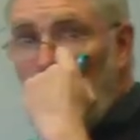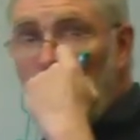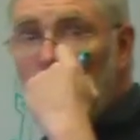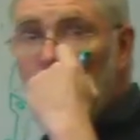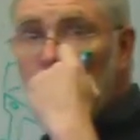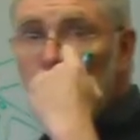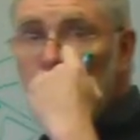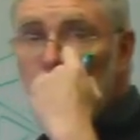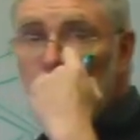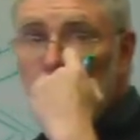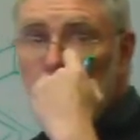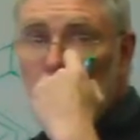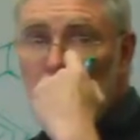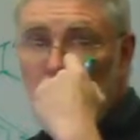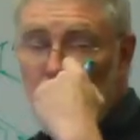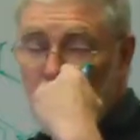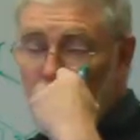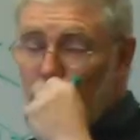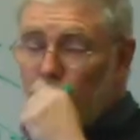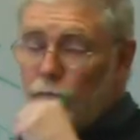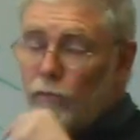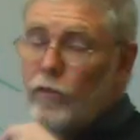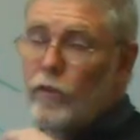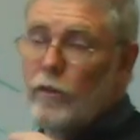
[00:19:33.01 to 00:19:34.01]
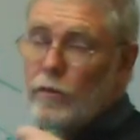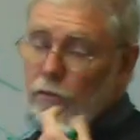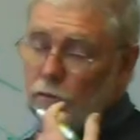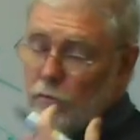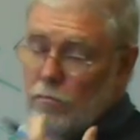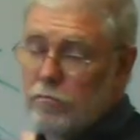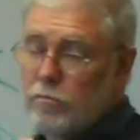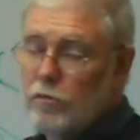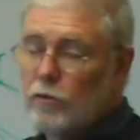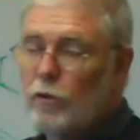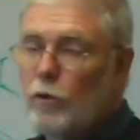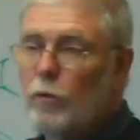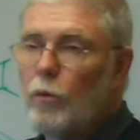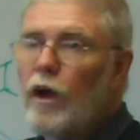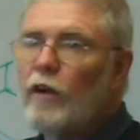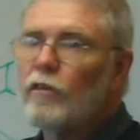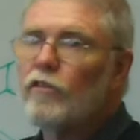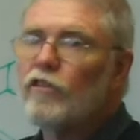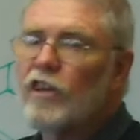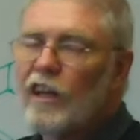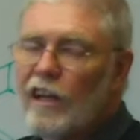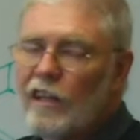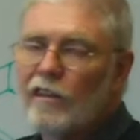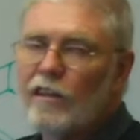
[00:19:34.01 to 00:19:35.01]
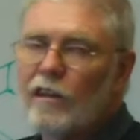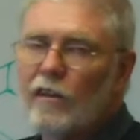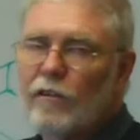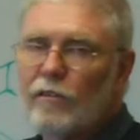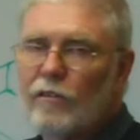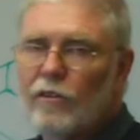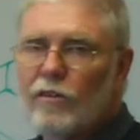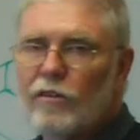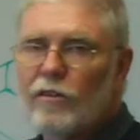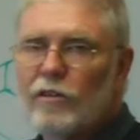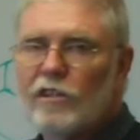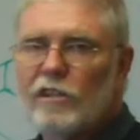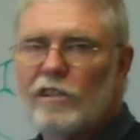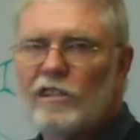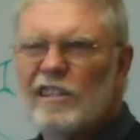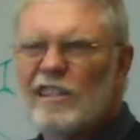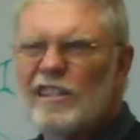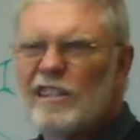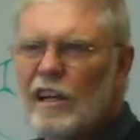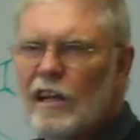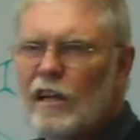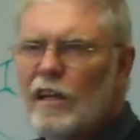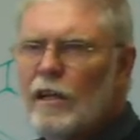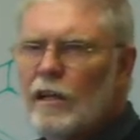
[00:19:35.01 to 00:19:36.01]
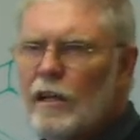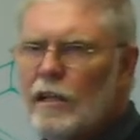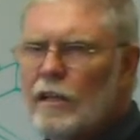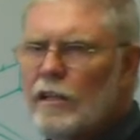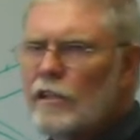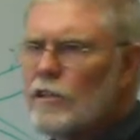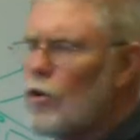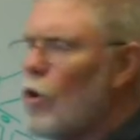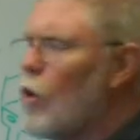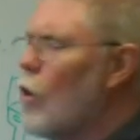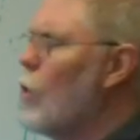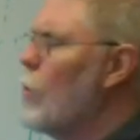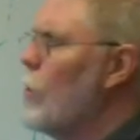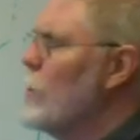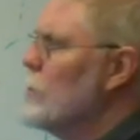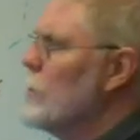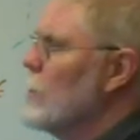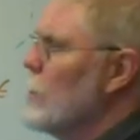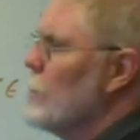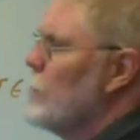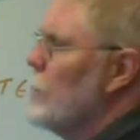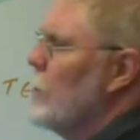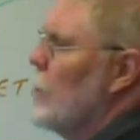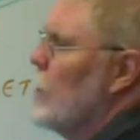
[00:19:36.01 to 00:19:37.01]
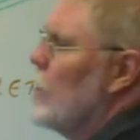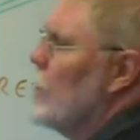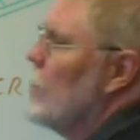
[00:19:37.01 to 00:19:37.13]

if you, if you, you won't get there, of course, because there's, there's always going to be a